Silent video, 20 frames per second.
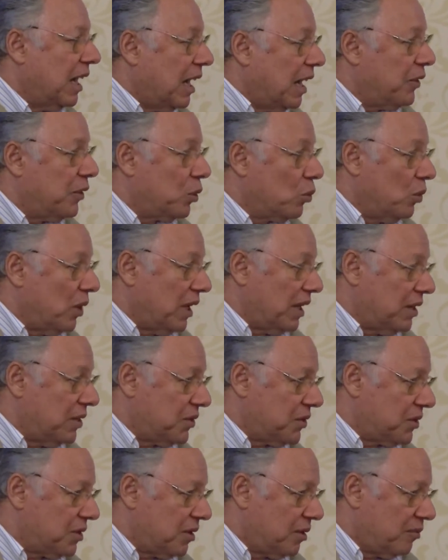
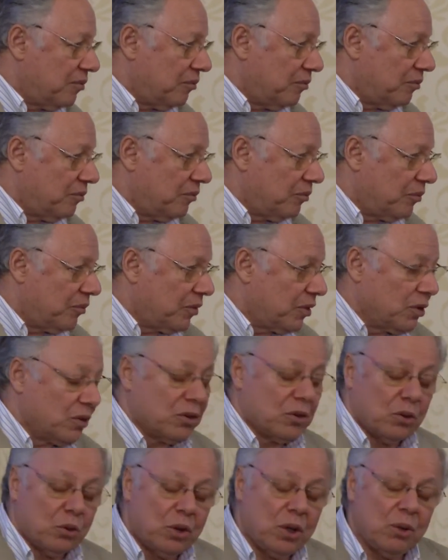Otherwise,
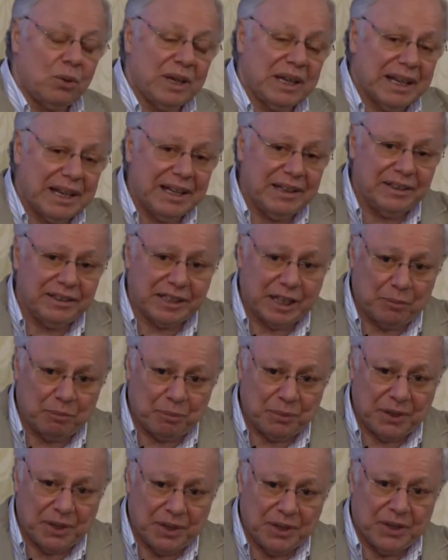we will end
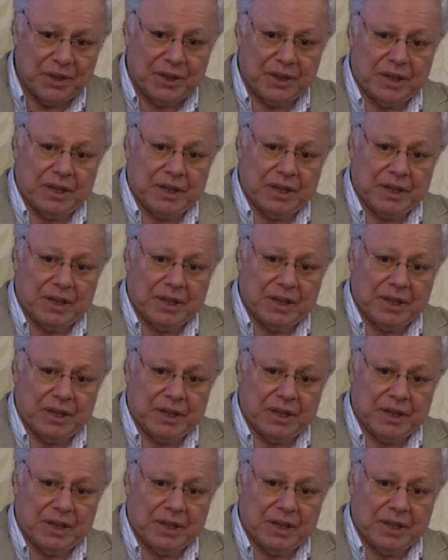up